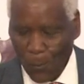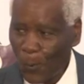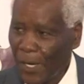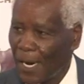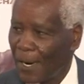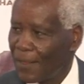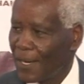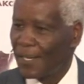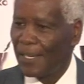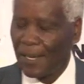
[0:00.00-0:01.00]
We are
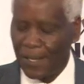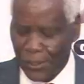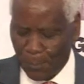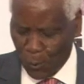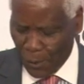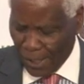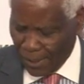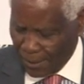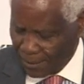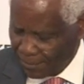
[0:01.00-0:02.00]
gathered here this
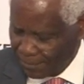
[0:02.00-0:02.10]
morning